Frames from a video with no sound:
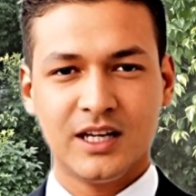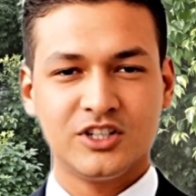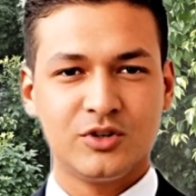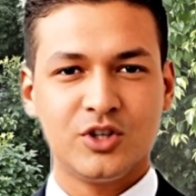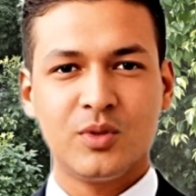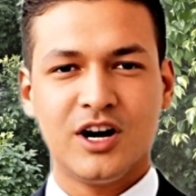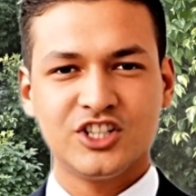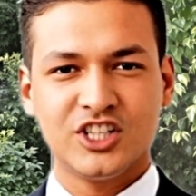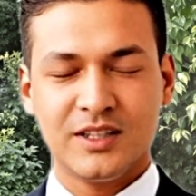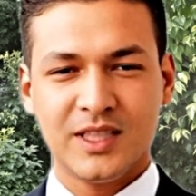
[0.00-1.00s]
So you'd want to
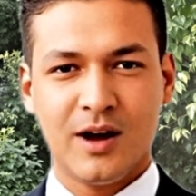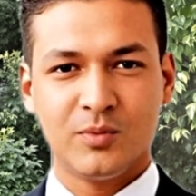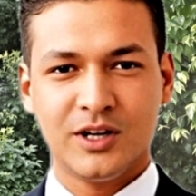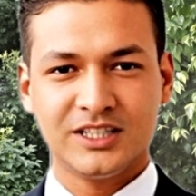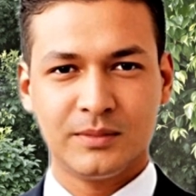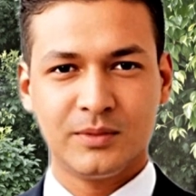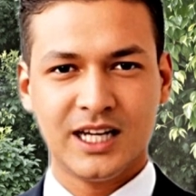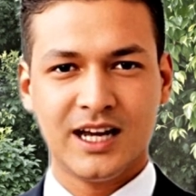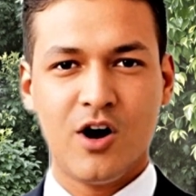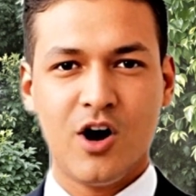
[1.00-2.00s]
check
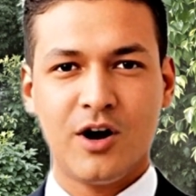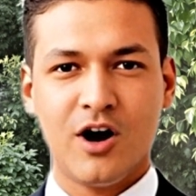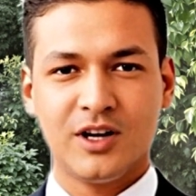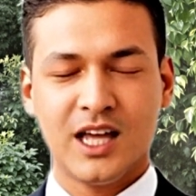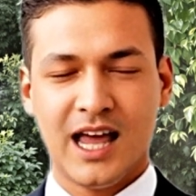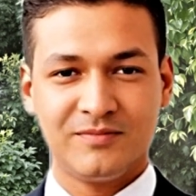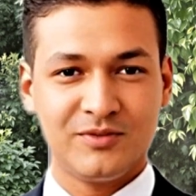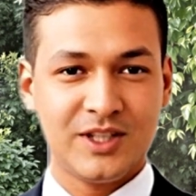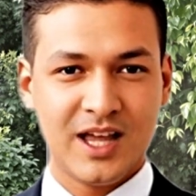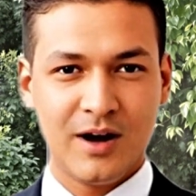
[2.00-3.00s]
thyroid-stimulating hormone and
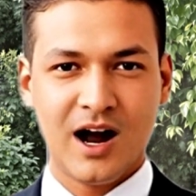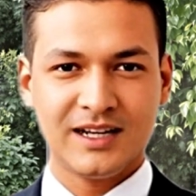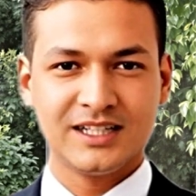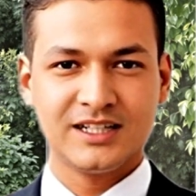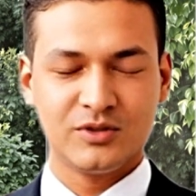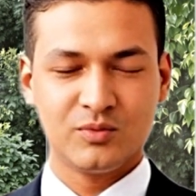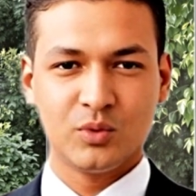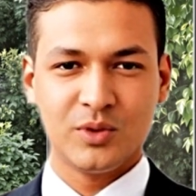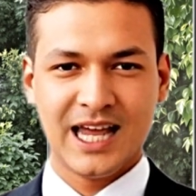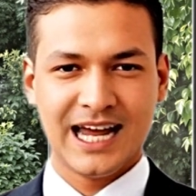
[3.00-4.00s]
free thyroxine to
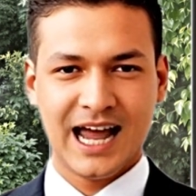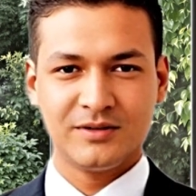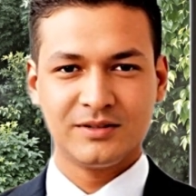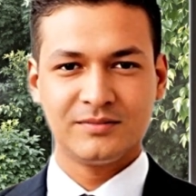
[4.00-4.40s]
rule that out.